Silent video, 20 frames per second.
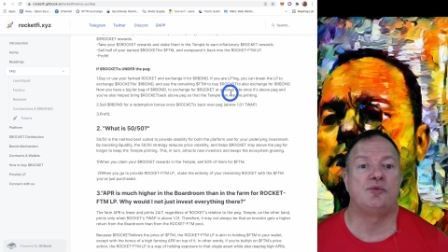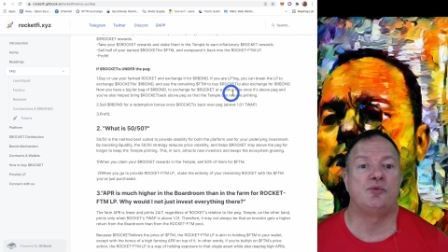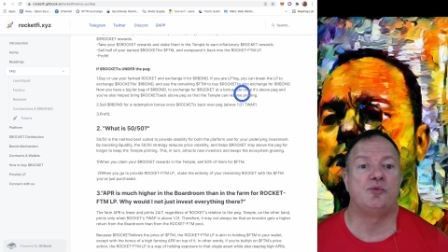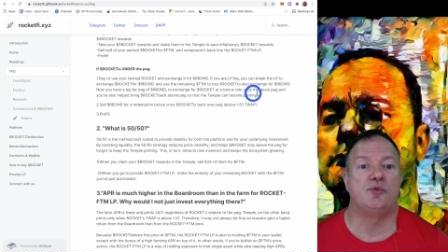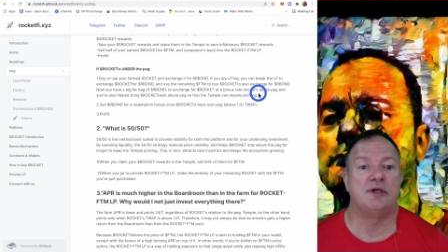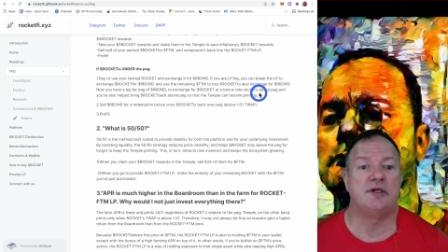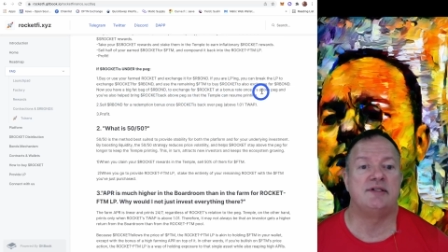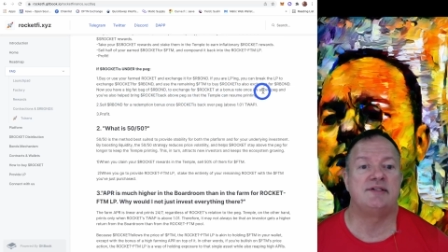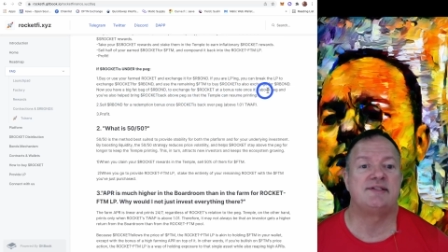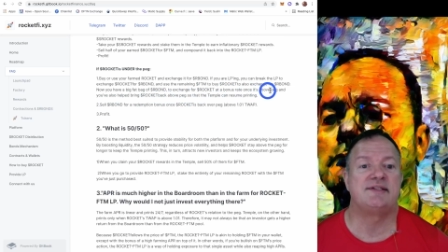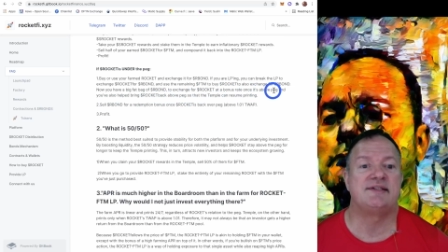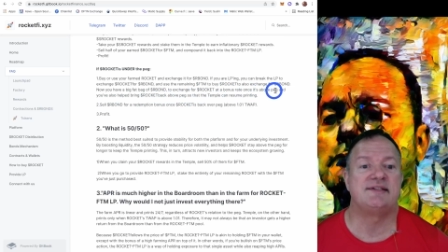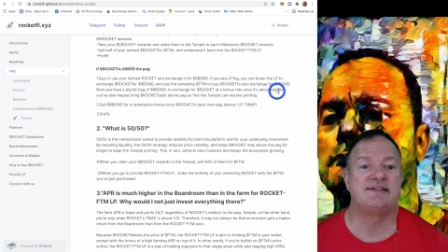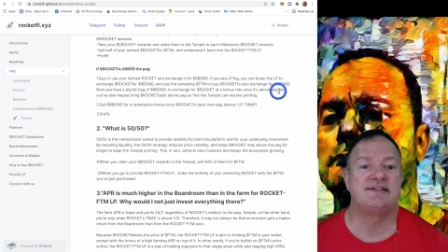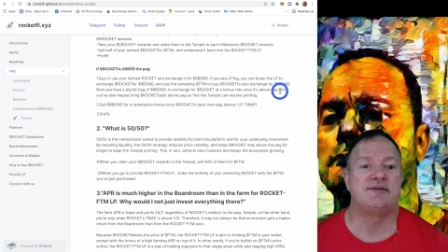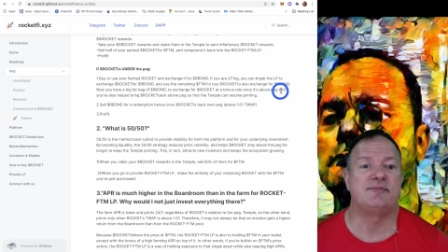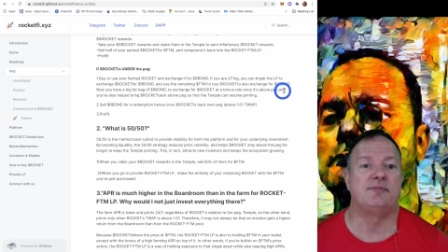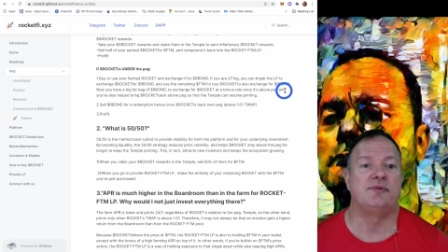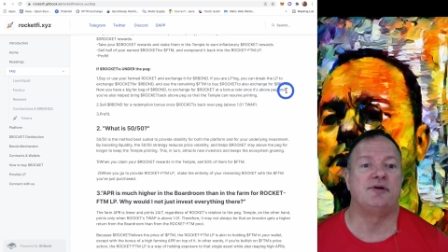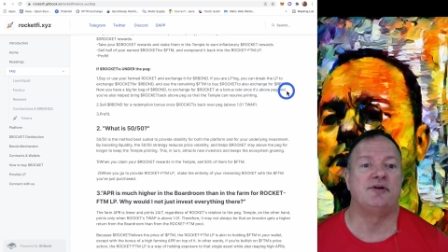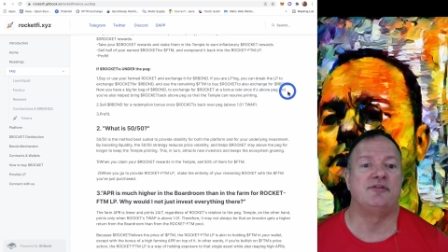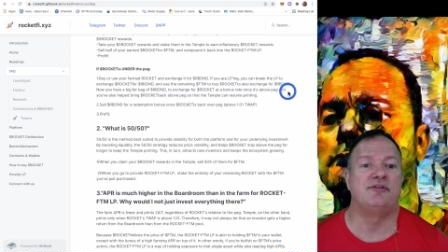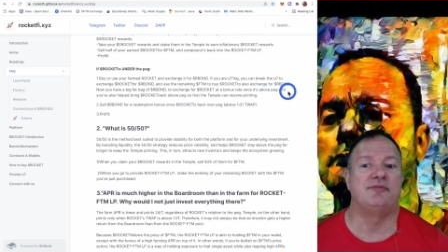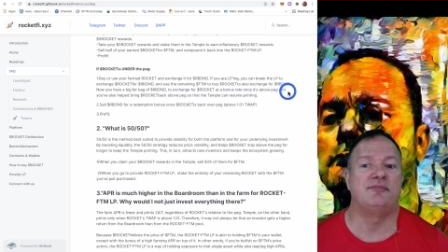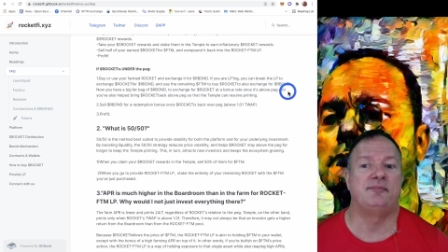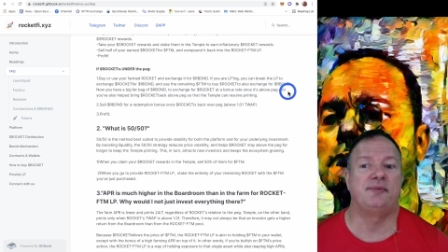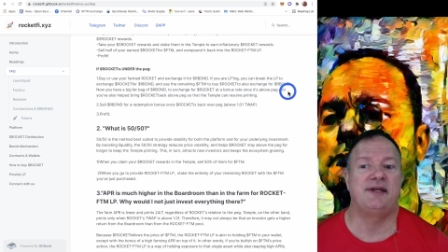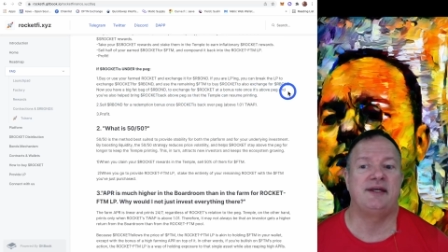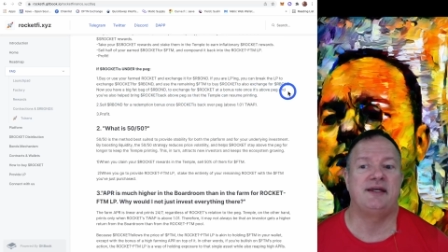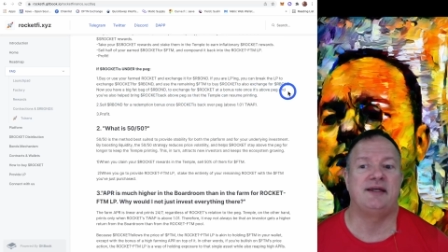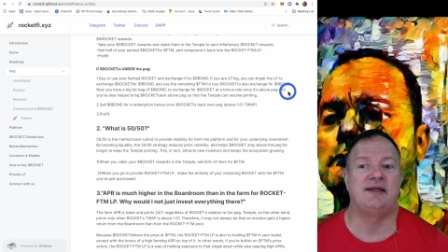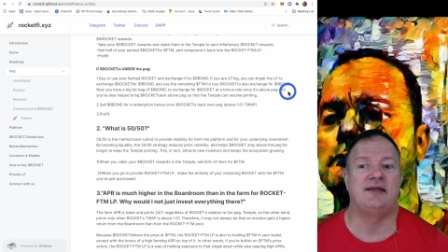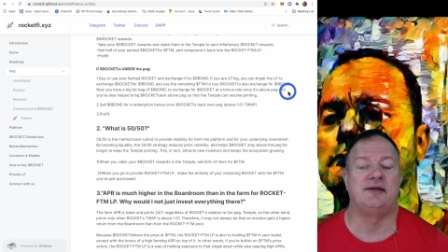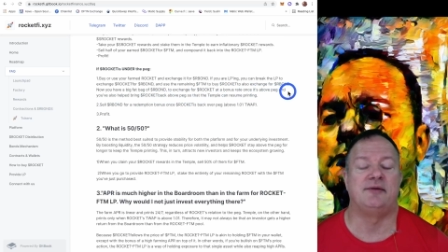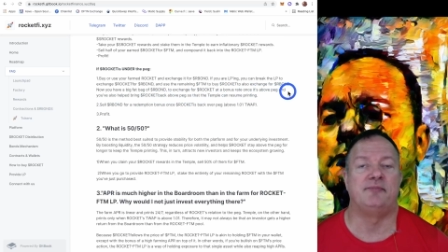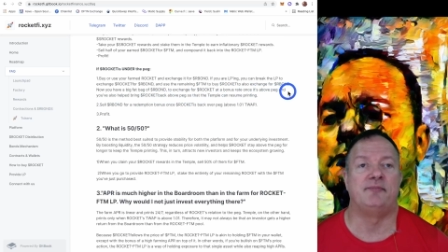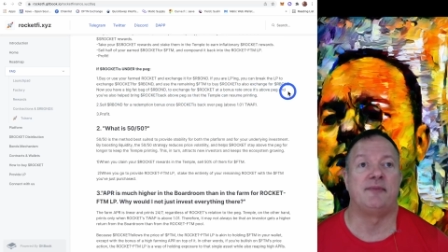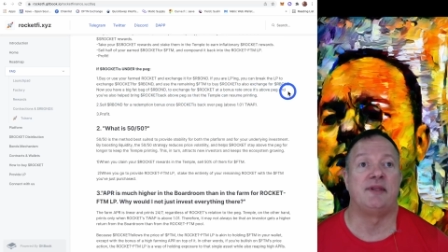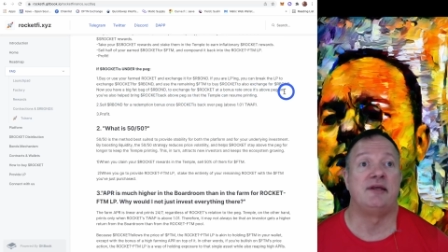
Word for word: once it's above peg.